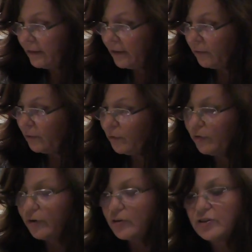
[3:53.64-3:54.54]
Then we
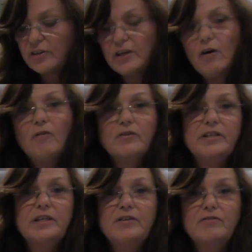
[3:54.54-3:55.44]
move on to the
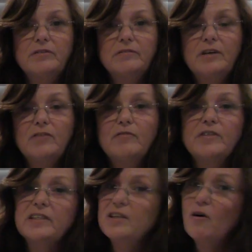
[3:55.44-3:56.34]
octahedron, and
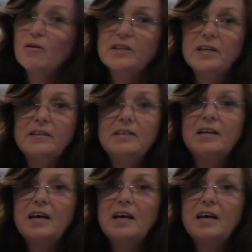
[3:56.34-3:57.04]
obviously octa,